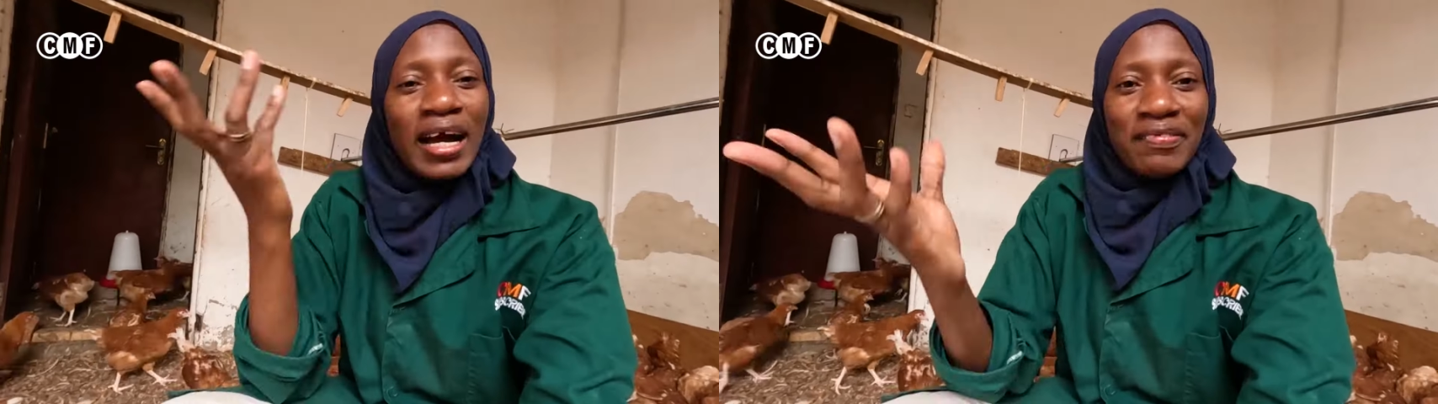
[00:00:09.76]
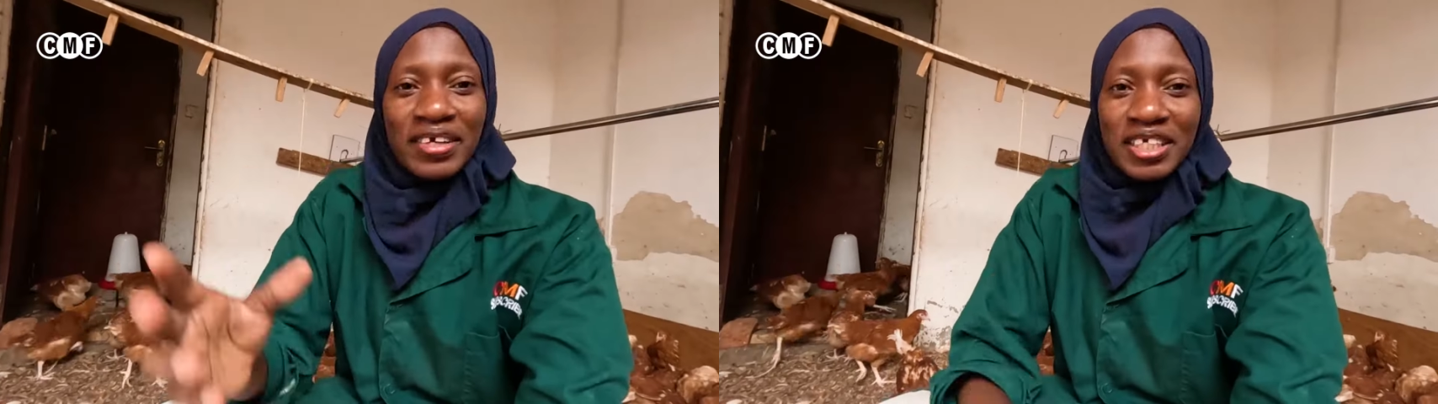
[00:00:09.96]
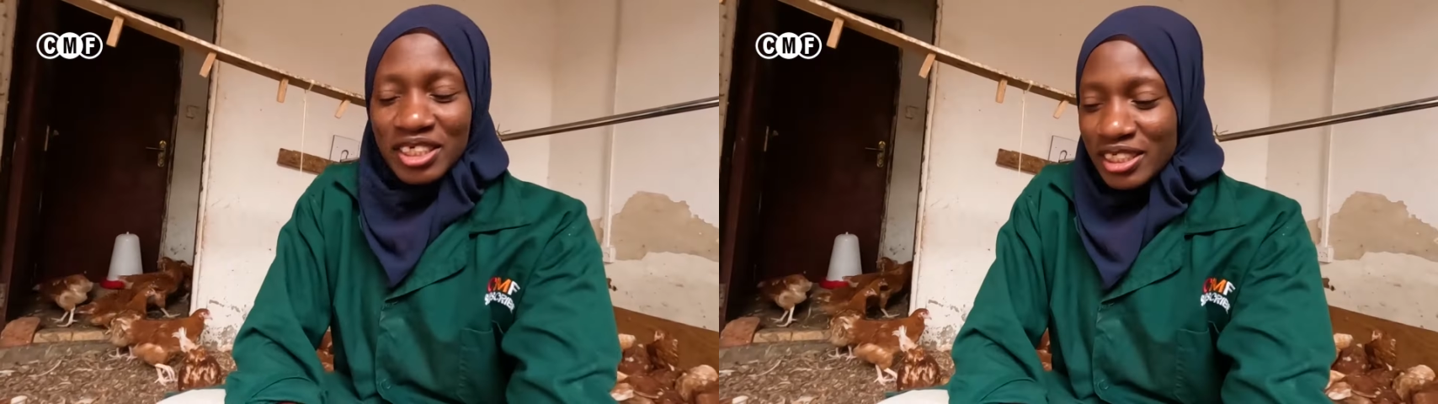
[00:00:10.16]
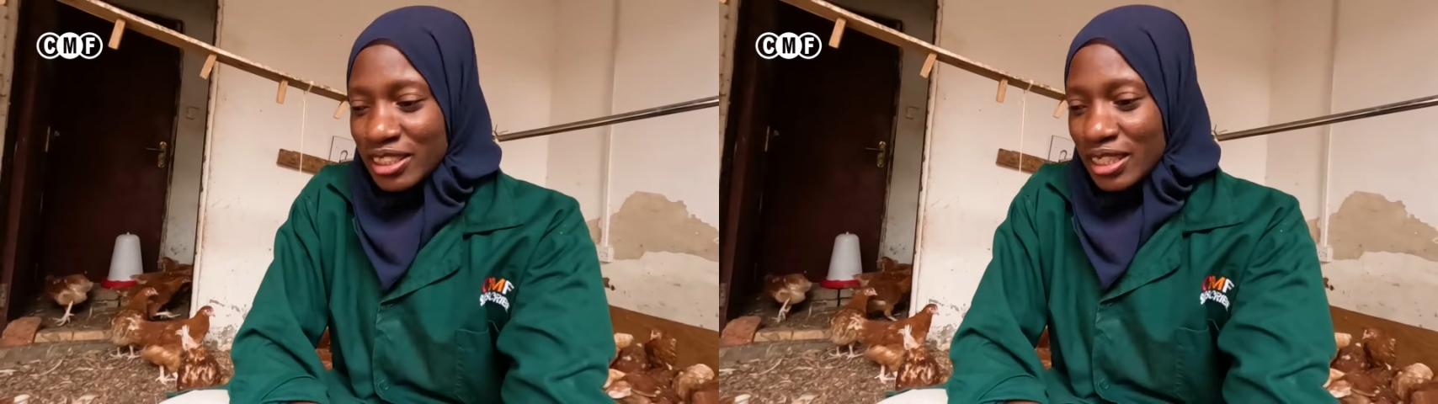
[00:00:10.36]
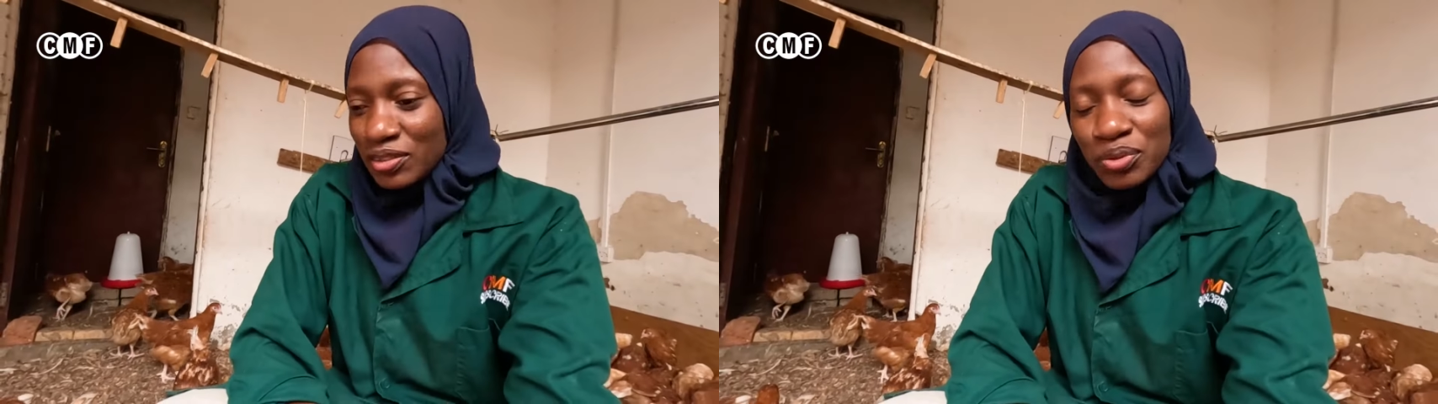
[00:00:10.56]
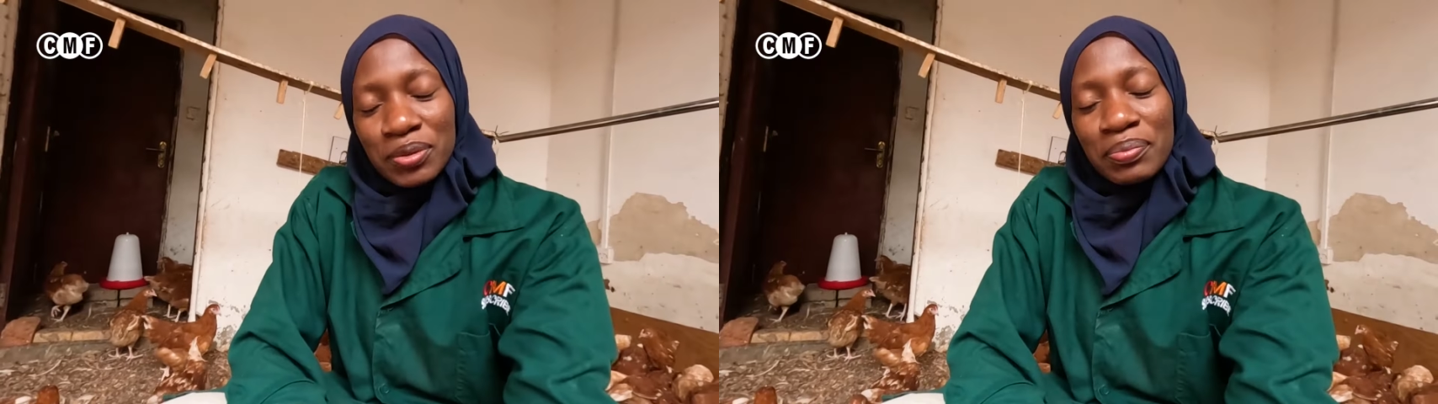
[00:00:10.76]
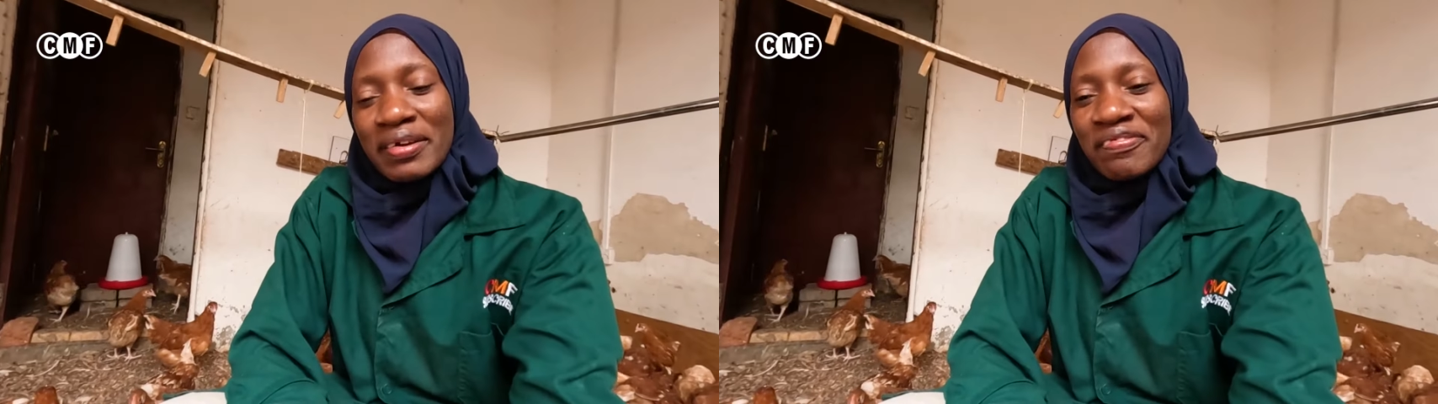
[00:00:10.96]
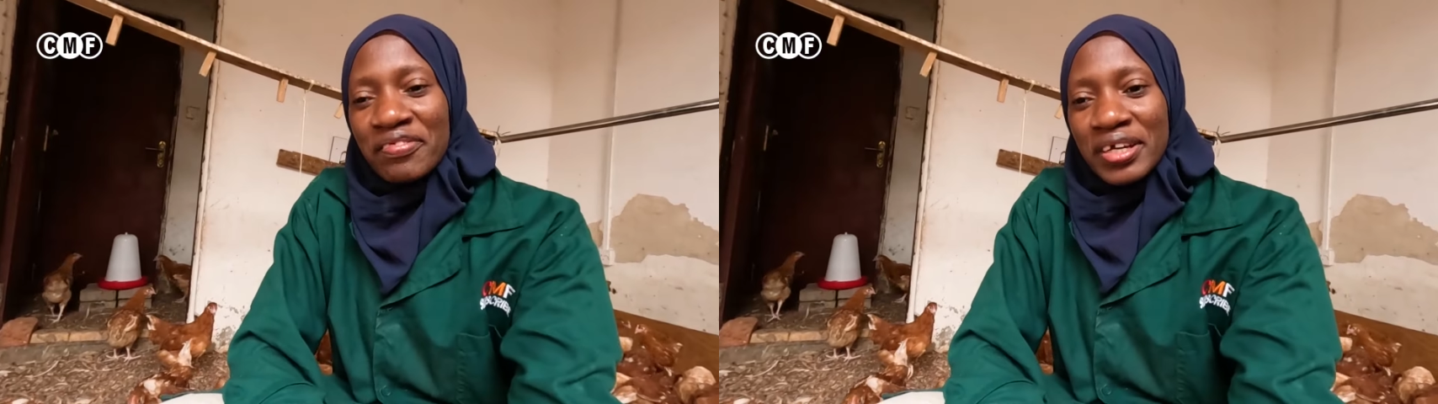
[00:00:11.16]
having a chit chat with
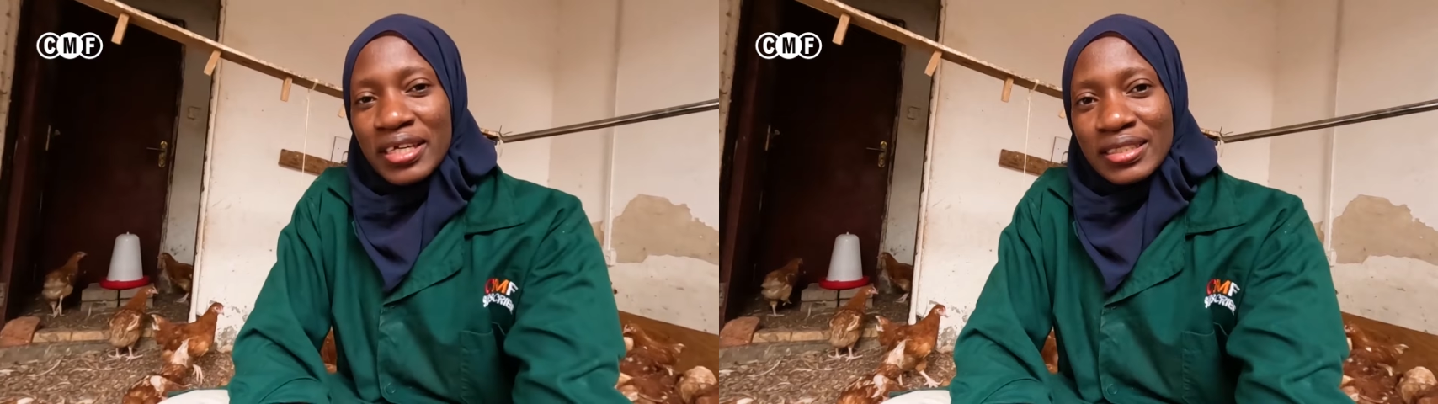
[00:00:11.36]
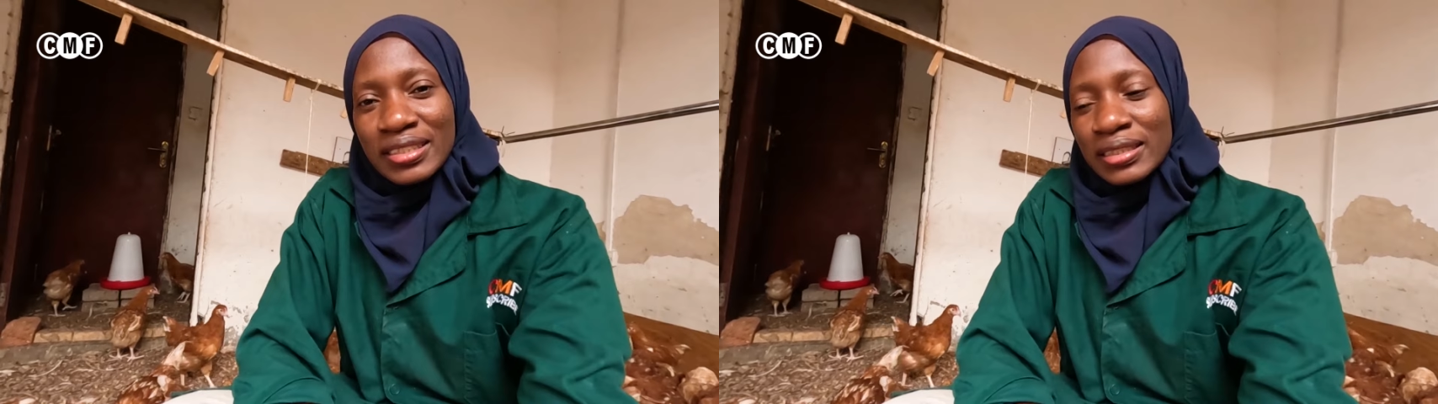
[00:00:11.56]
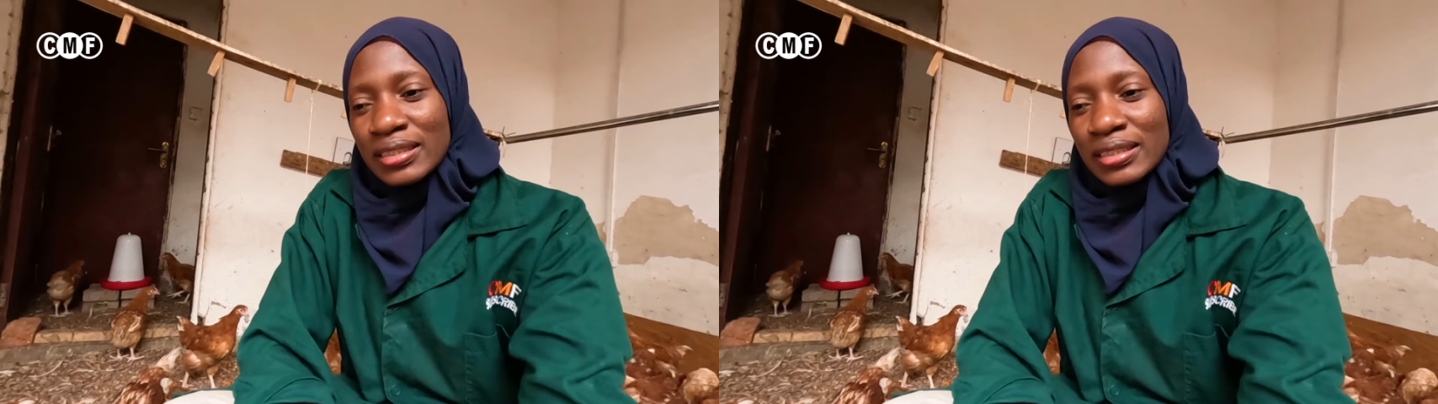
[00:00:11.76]
my friend.